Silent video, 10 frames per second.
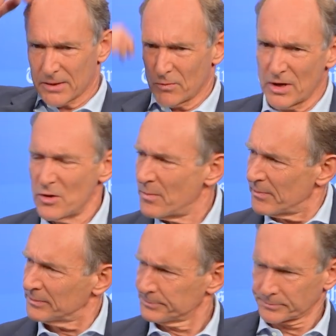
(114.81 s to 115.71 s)
when you
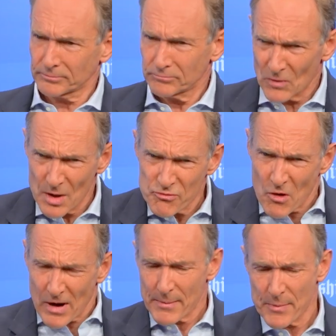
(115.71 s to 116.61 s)

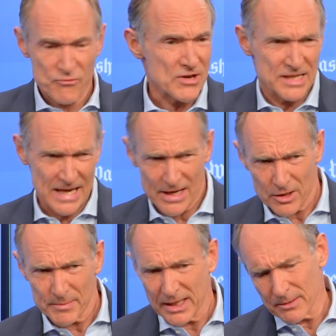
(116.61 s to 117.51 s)
program a printer, how
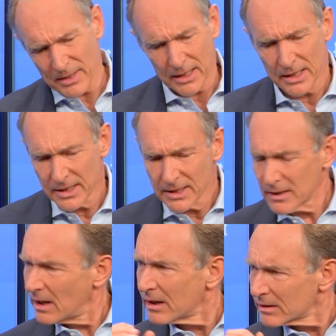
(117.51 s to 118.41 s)
to make it make
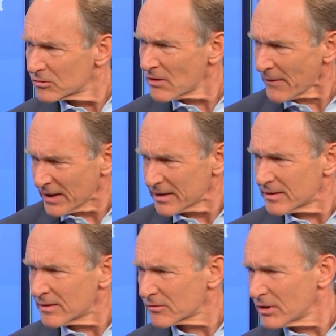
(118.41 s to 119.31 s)
graphics
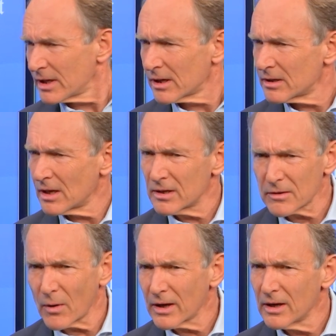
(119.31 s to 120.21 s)
and screen, and
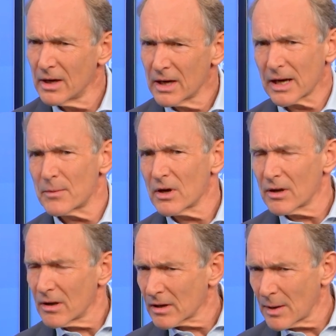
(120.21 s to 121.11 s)
so I'd
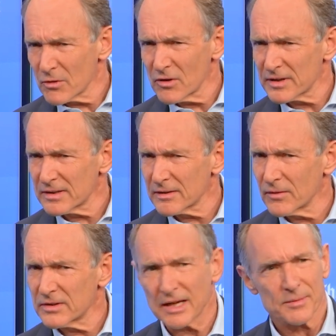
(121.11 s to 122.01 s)
come across sort
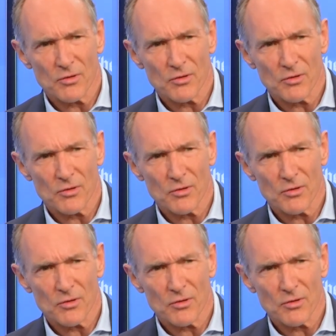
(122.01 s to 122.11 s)
of text